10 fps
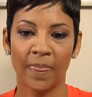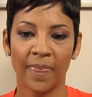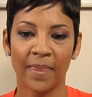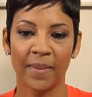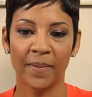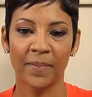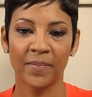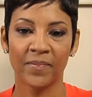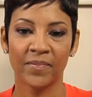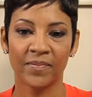
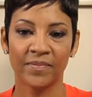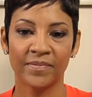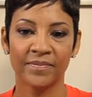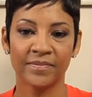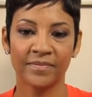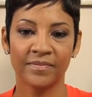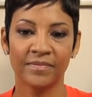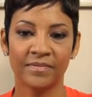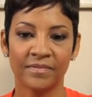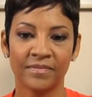
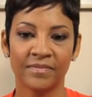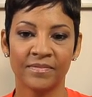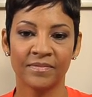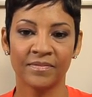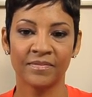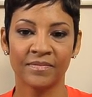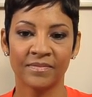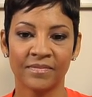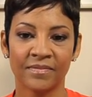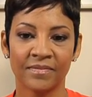
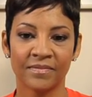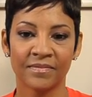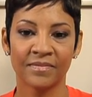No words are spoken by the person on screen.